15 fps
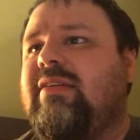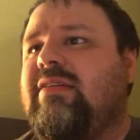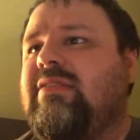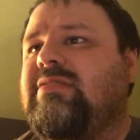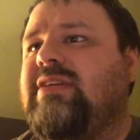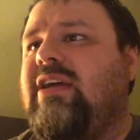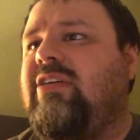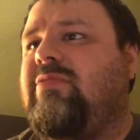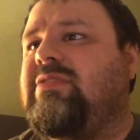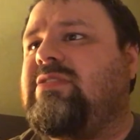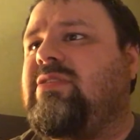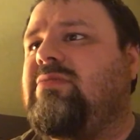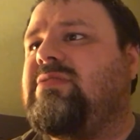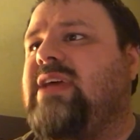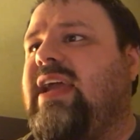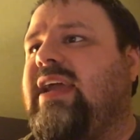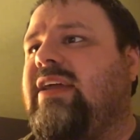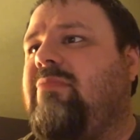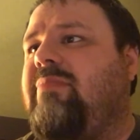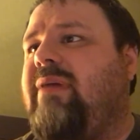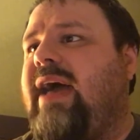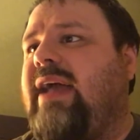Terran was so taken
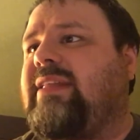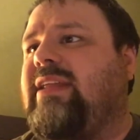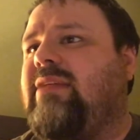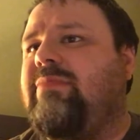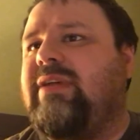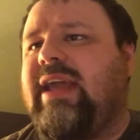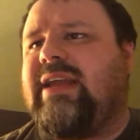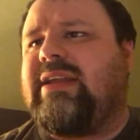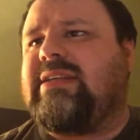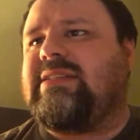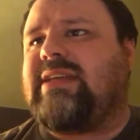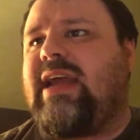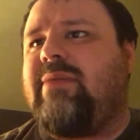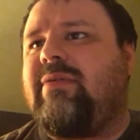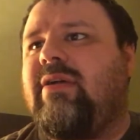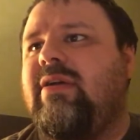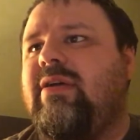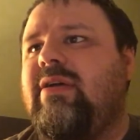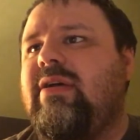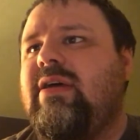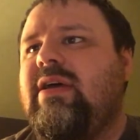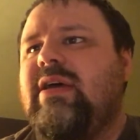aback that he began to stammer.
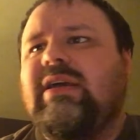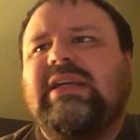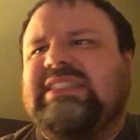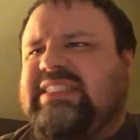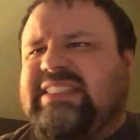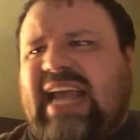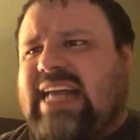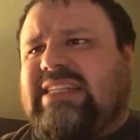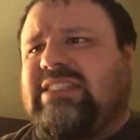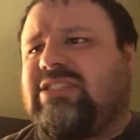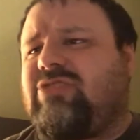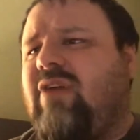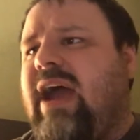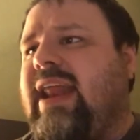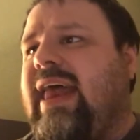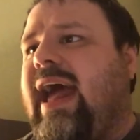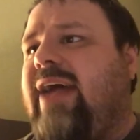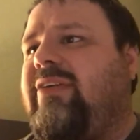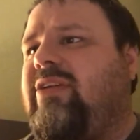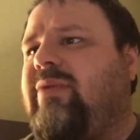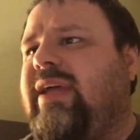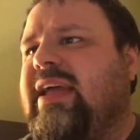"Yes," cried
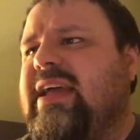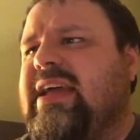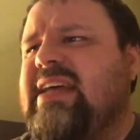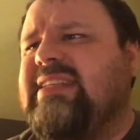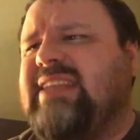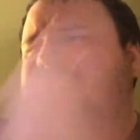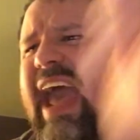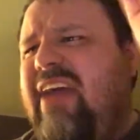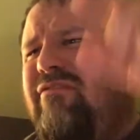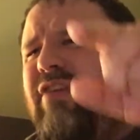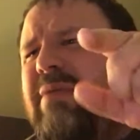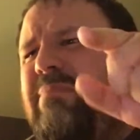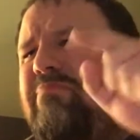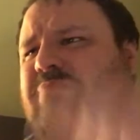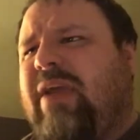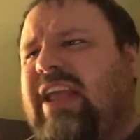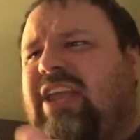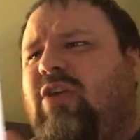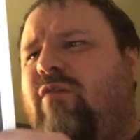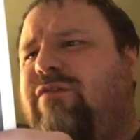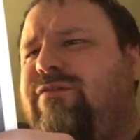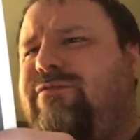Islandwy, "it's every bit
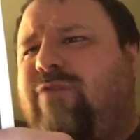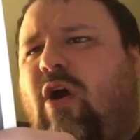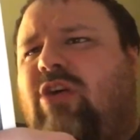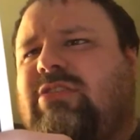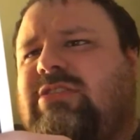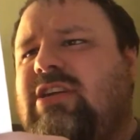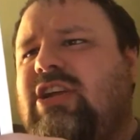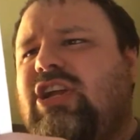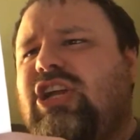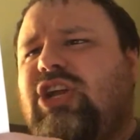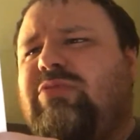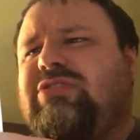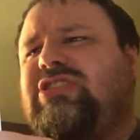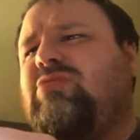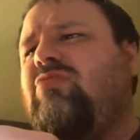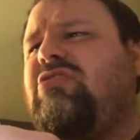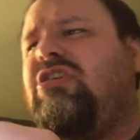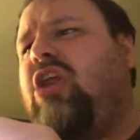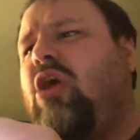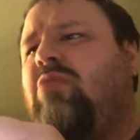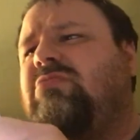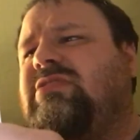your fault. You were so
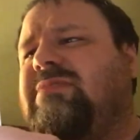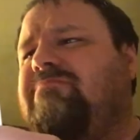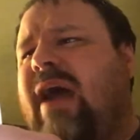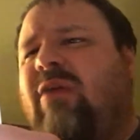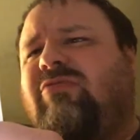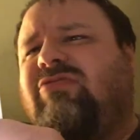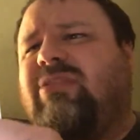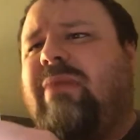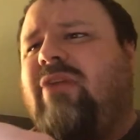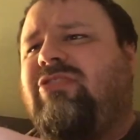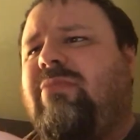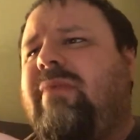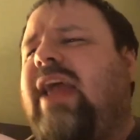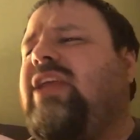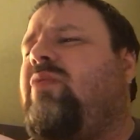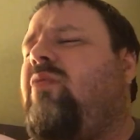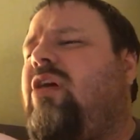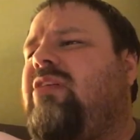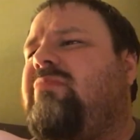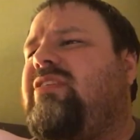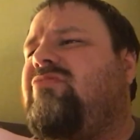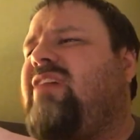closed-mouthed about the man you
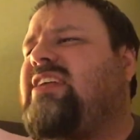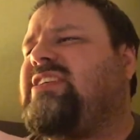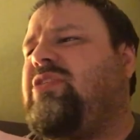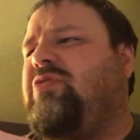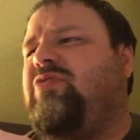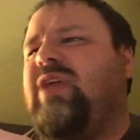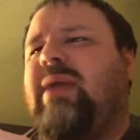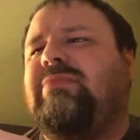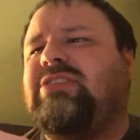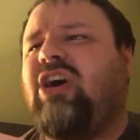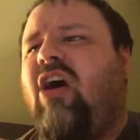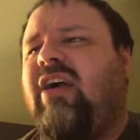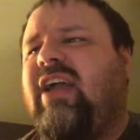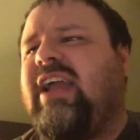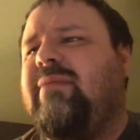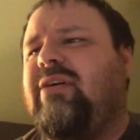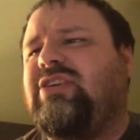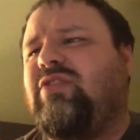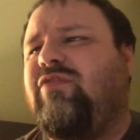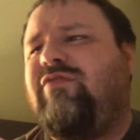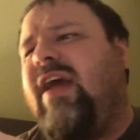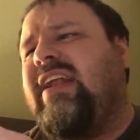wanted me to rescue, and you kept talking about
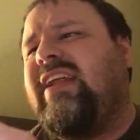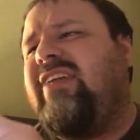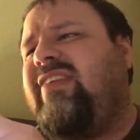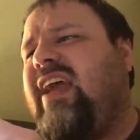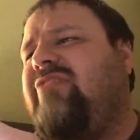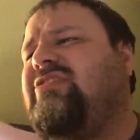your friend in the other